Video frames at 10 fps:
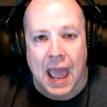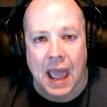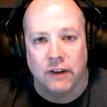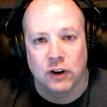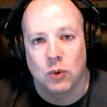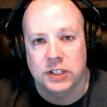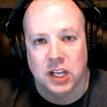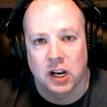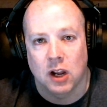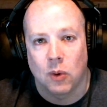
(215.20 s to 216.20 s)
Everyone's
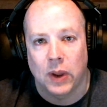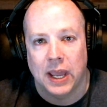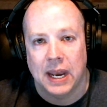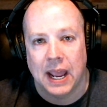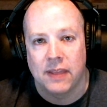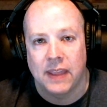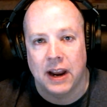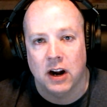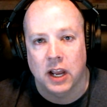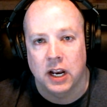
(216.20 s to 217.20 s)
going to go in, and they
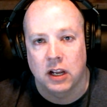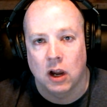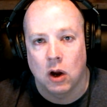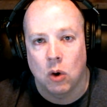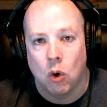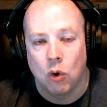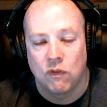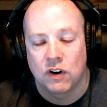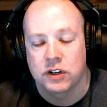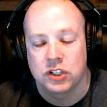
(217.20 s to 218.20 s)
are going to go
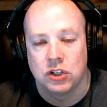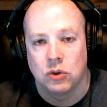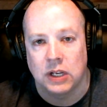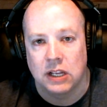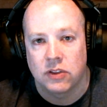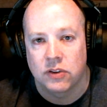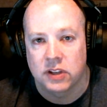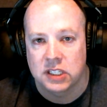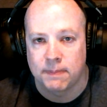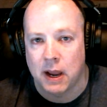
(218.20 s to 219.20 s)
over to either the
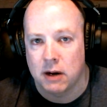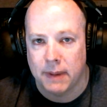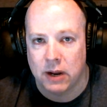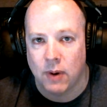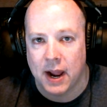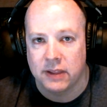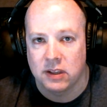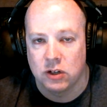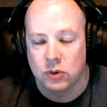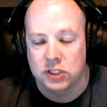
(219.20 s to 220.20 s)
Spider-Man ride,
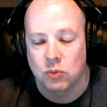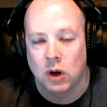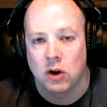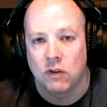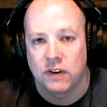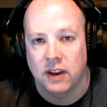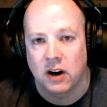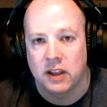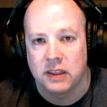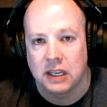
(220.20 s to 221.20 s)
the newest one over there
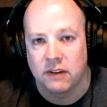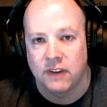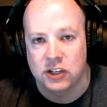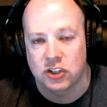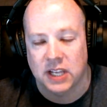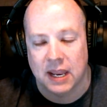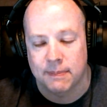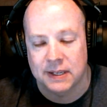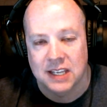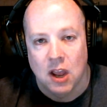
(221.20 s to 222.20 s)
in the Avengers
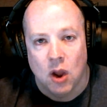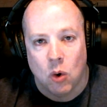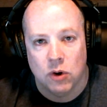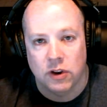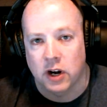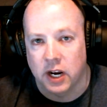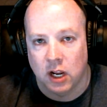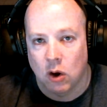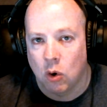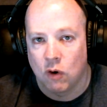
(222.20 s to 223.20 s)
campus, or they're going to
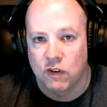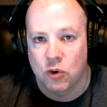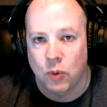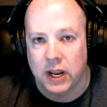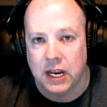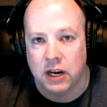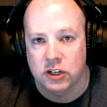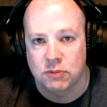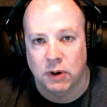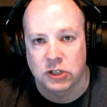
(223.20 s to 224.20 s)
go over to Radiator
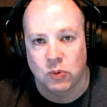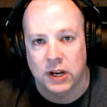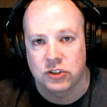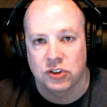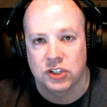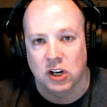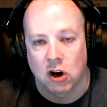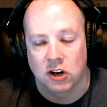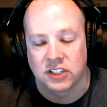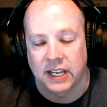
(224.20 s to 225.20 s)
Springs Racers and
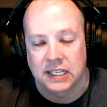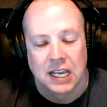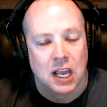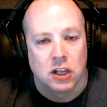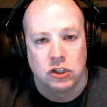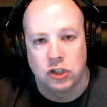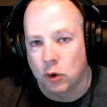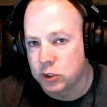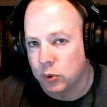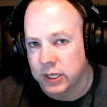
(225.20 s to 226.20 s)
Cars Land.
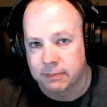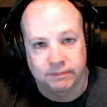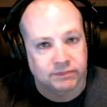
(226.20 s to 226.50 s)
Don't do it.